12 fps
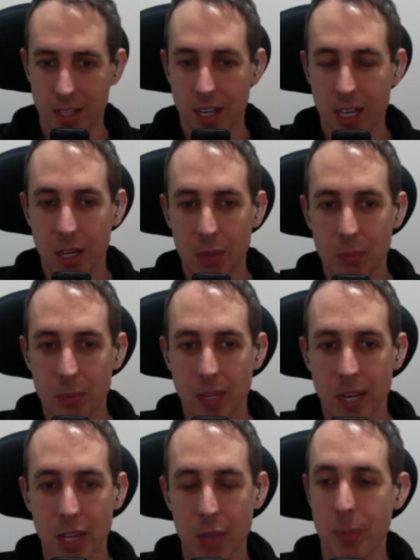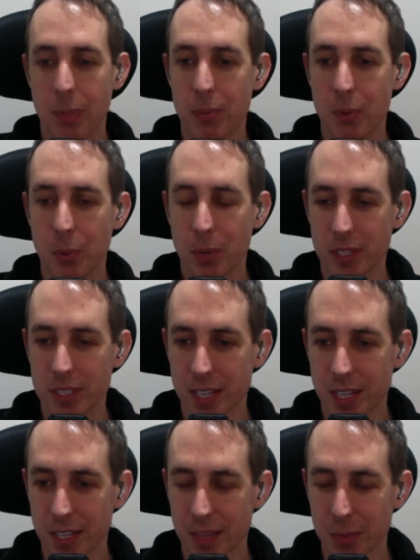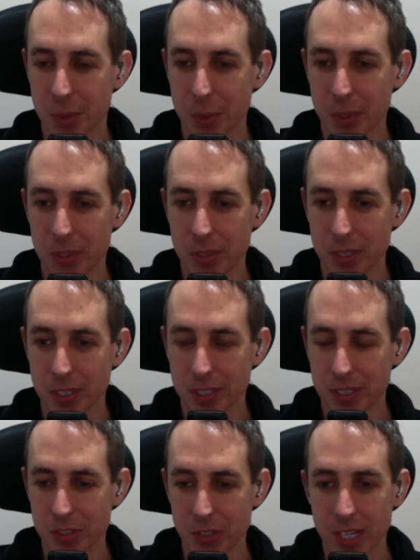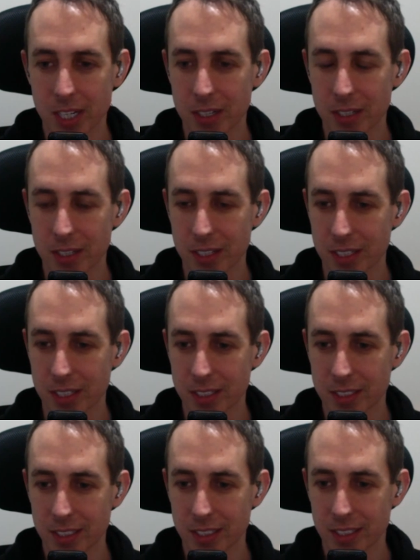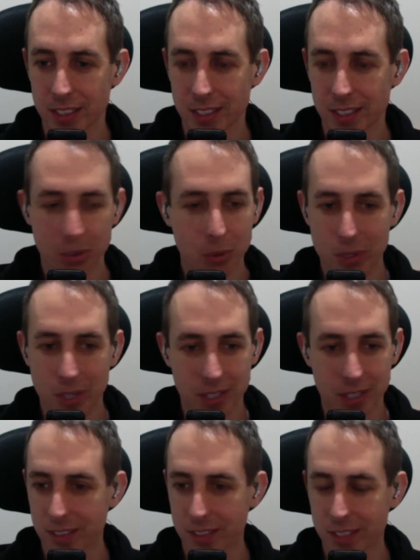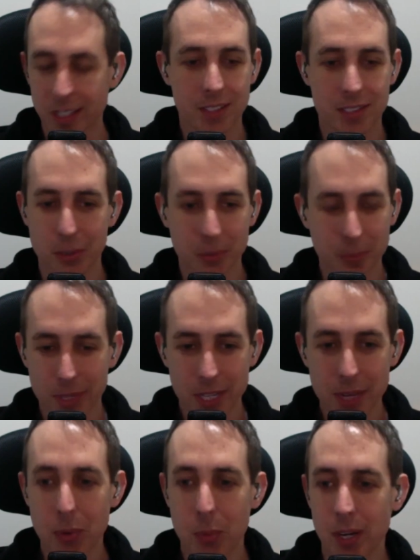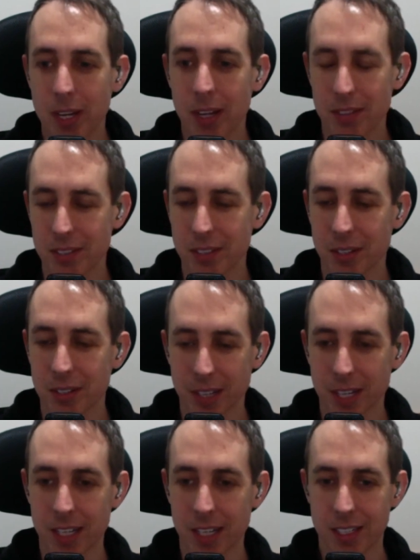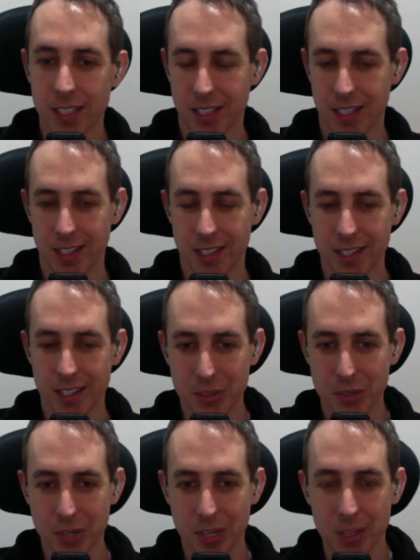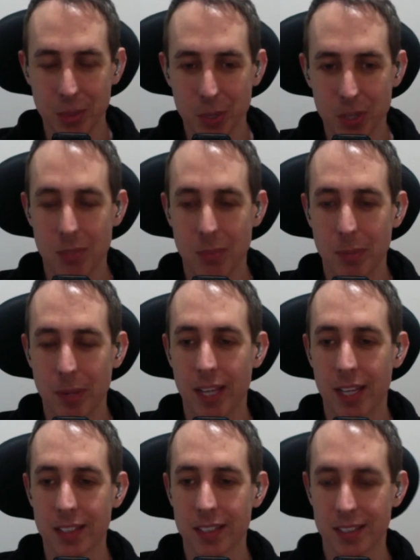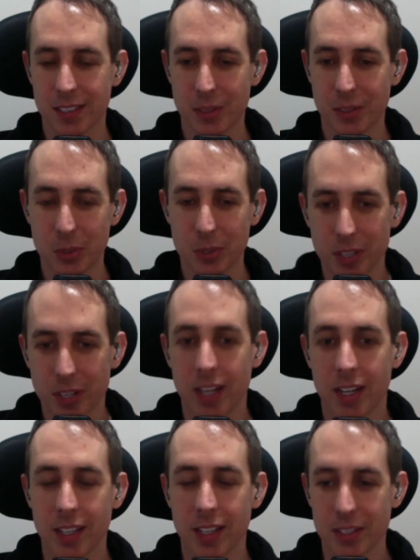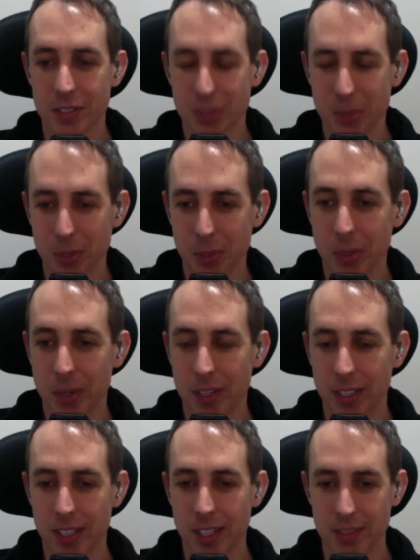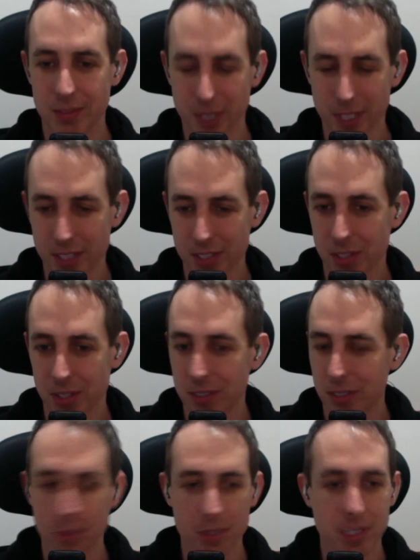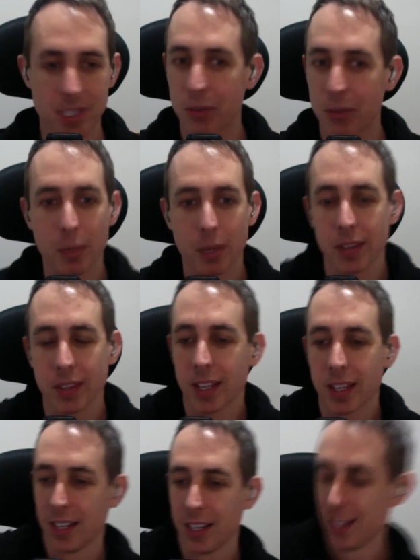that other people wanted to hear what we were doing in Australia, and then it all kind of so we never went out to go, hey, let's create a worship band called United and let's tour the world and let's release songs. It was never about that.